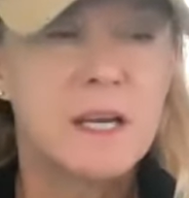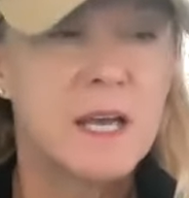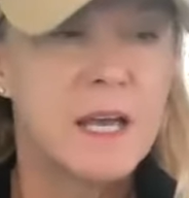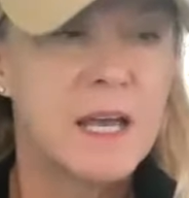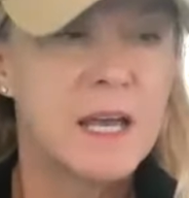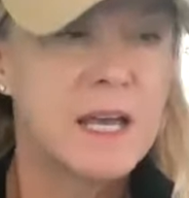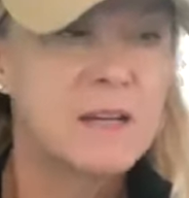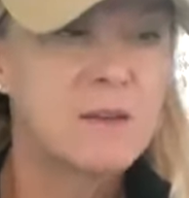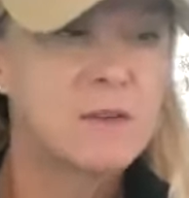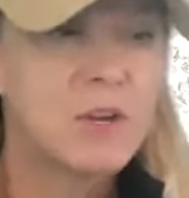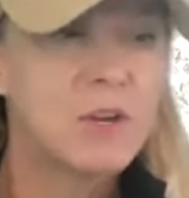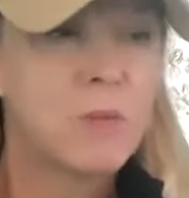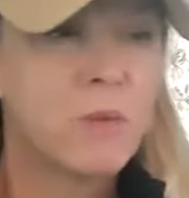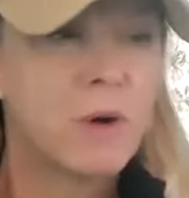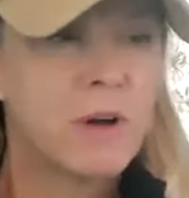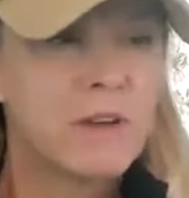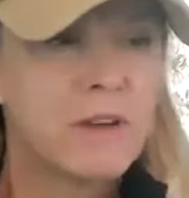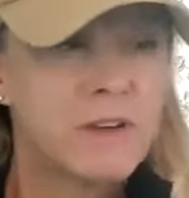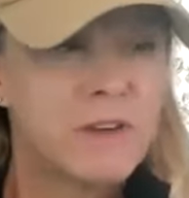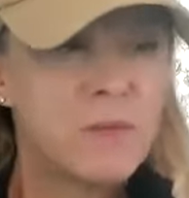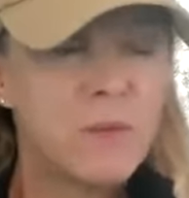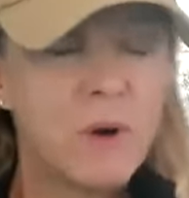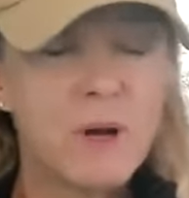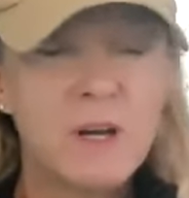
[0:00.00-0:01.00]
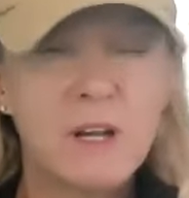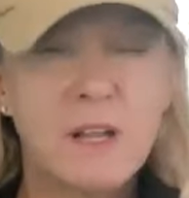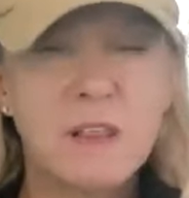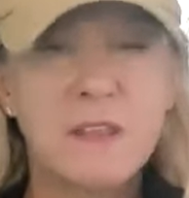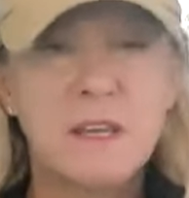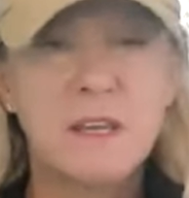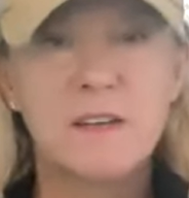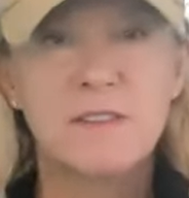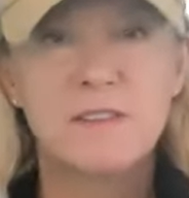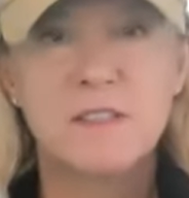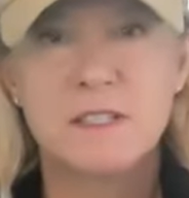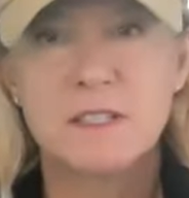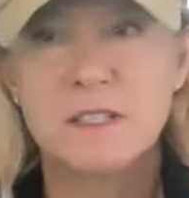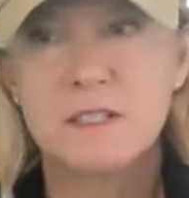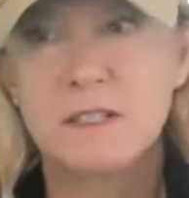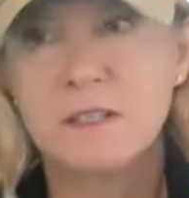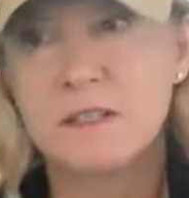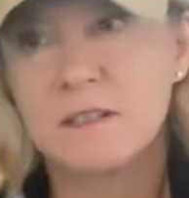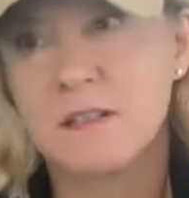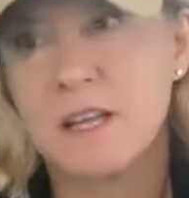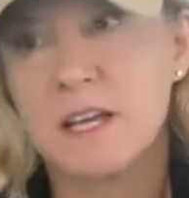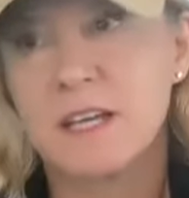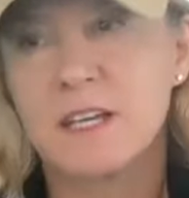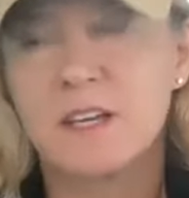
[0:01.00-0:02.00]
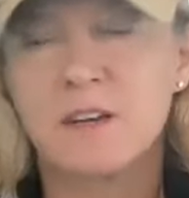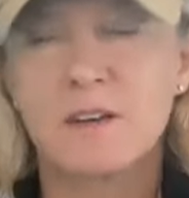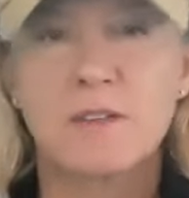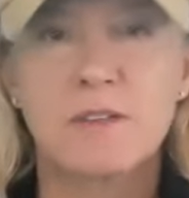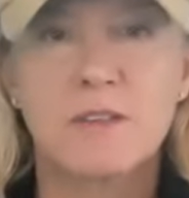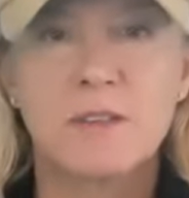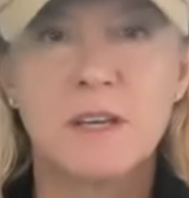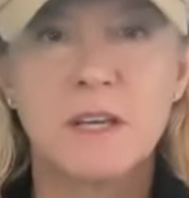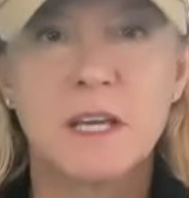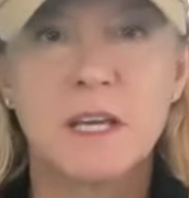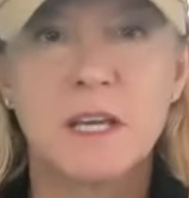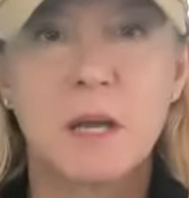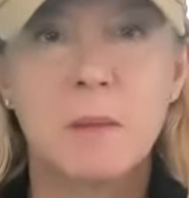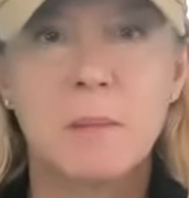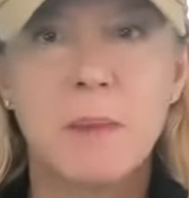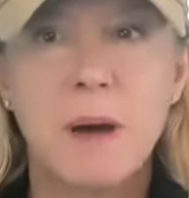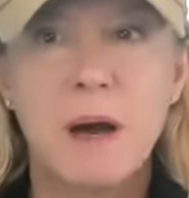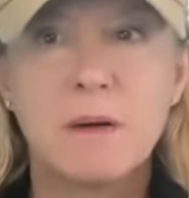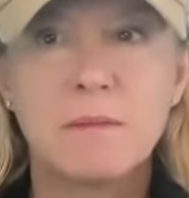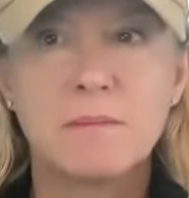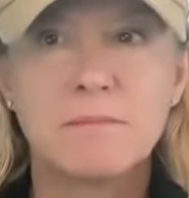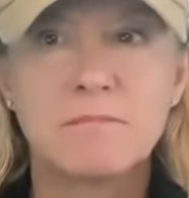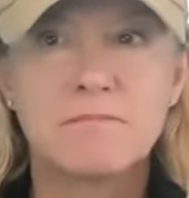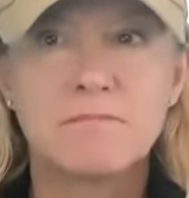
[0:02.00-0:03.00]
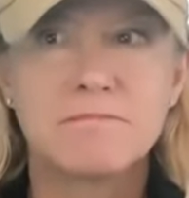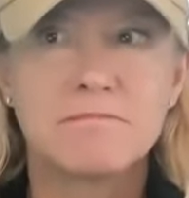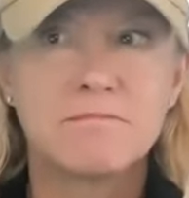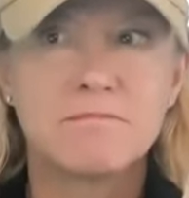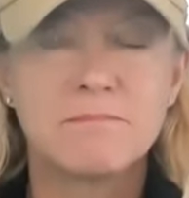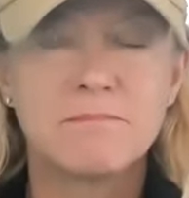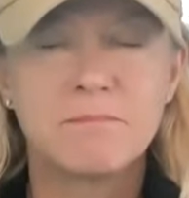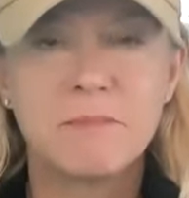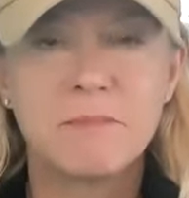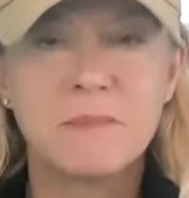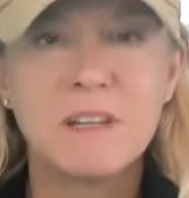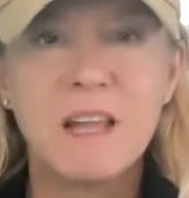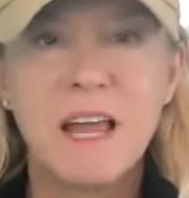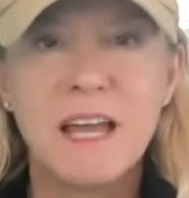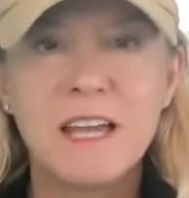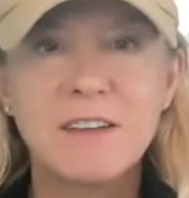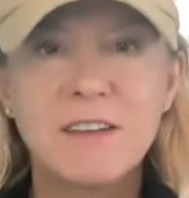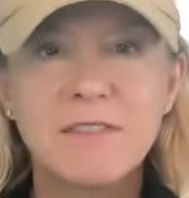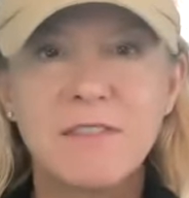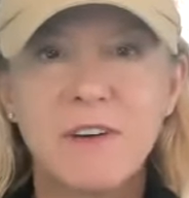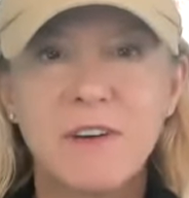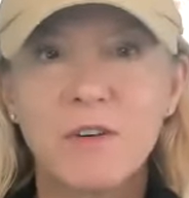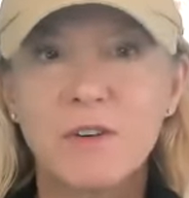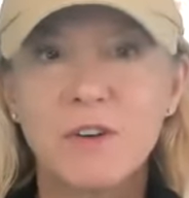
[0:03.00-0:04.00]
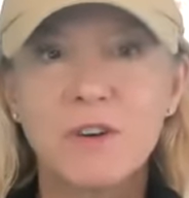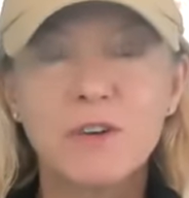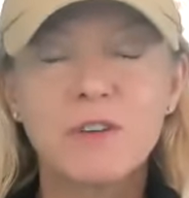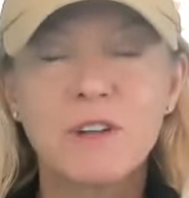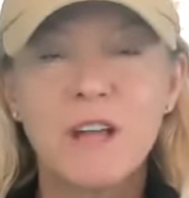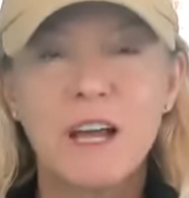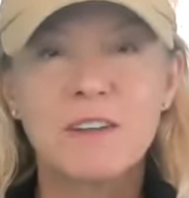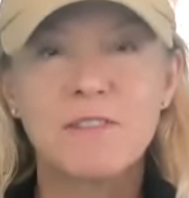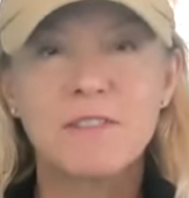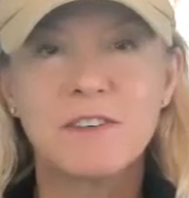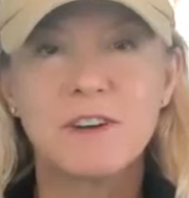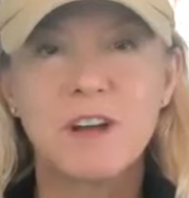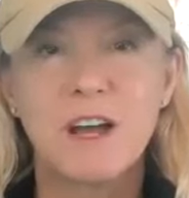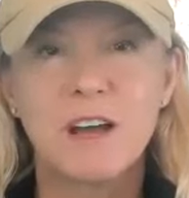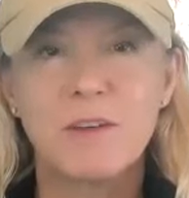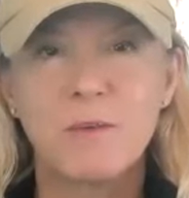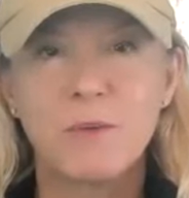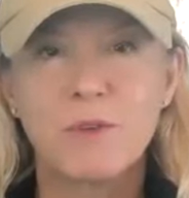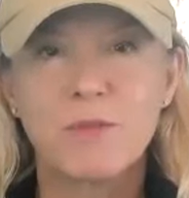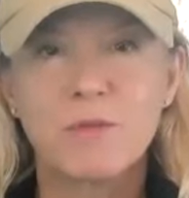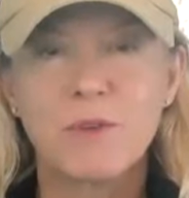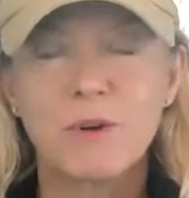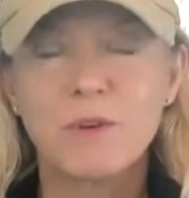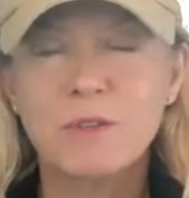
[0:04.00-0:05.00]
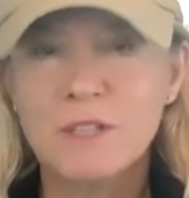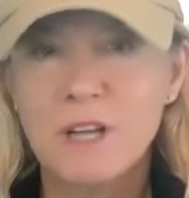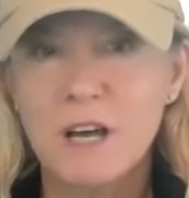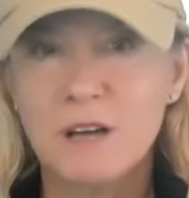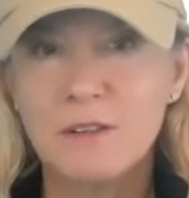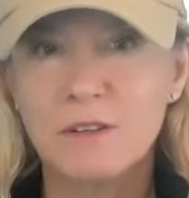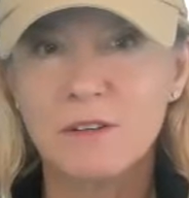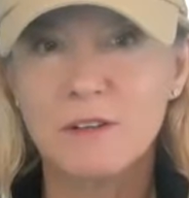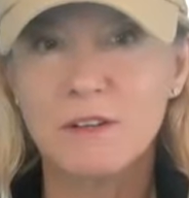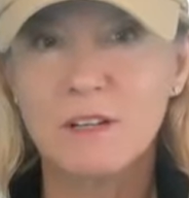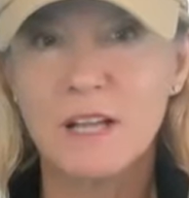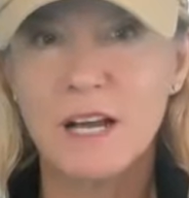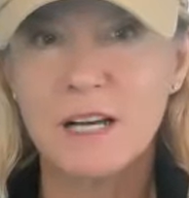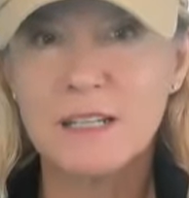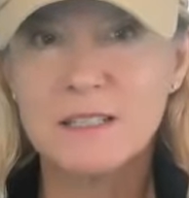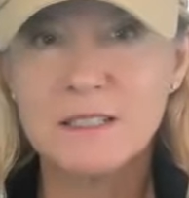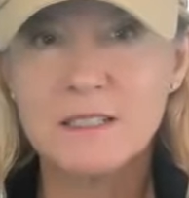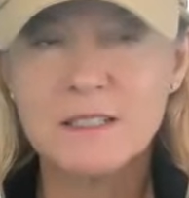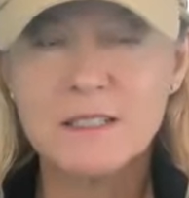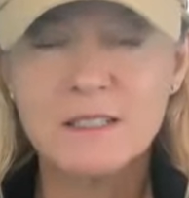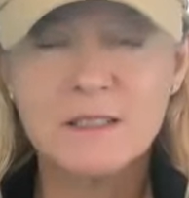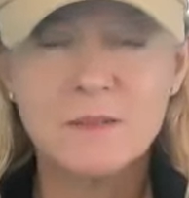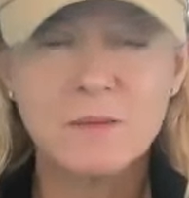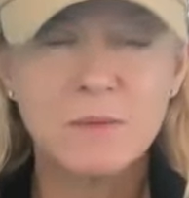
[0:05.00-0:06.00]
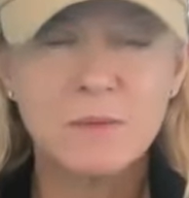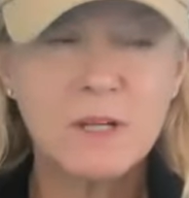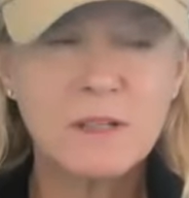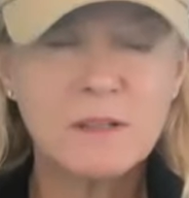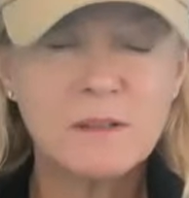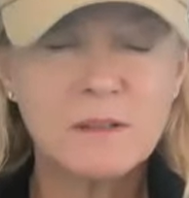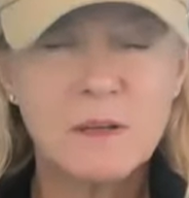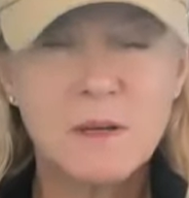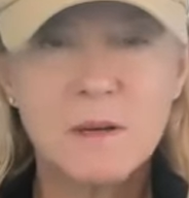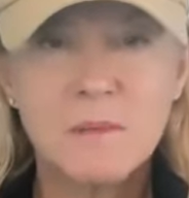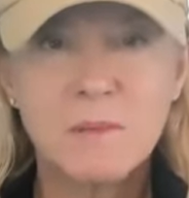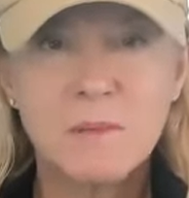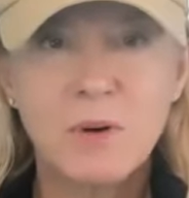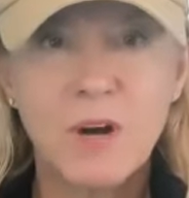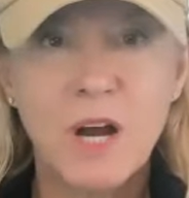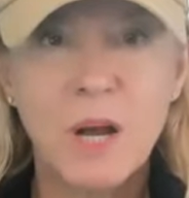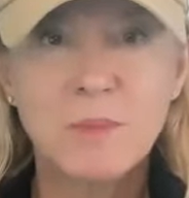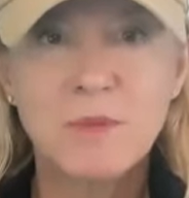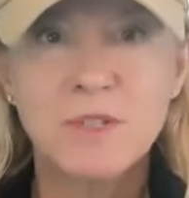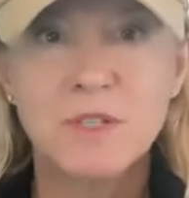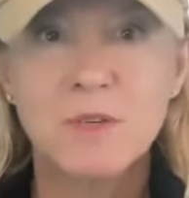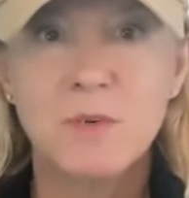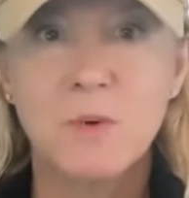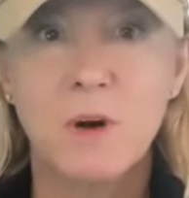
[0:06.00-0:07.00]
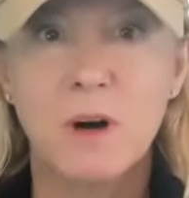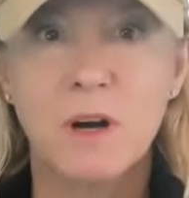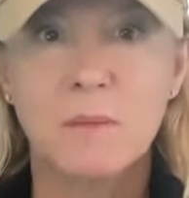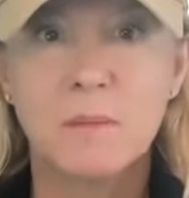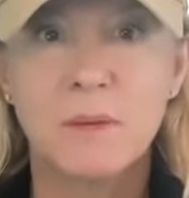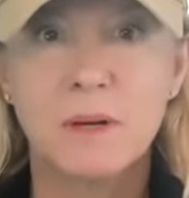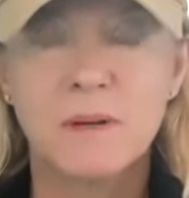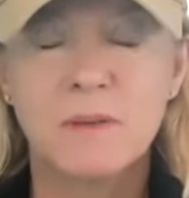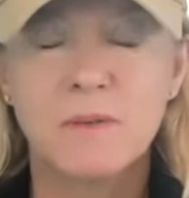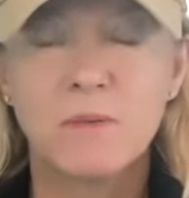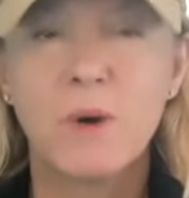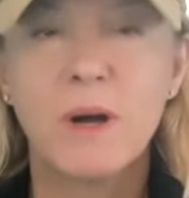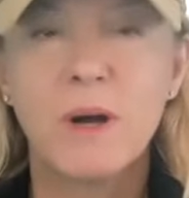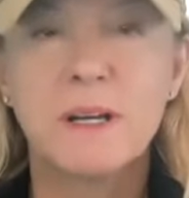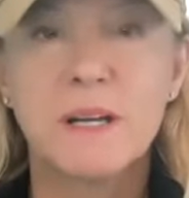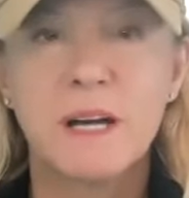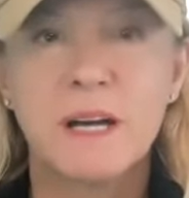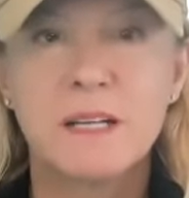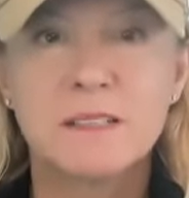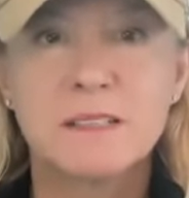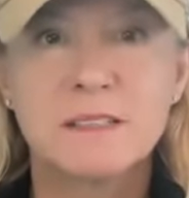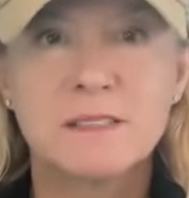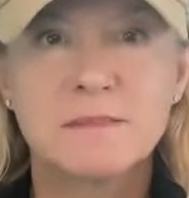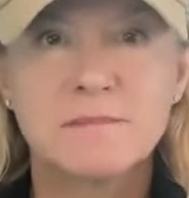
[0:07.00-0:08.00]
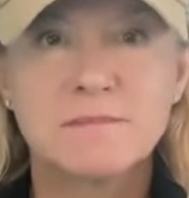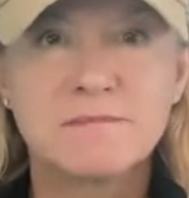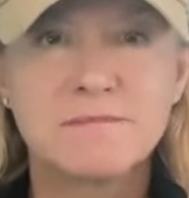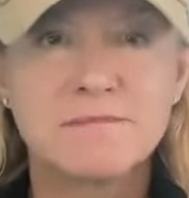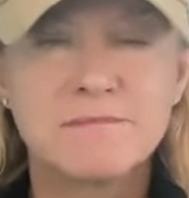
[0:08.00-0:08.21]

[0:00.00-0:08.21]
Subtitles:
And if you want to think it's like you're thinking about life, or your life with rose-colored glasses, well, perhaps you are, but why not?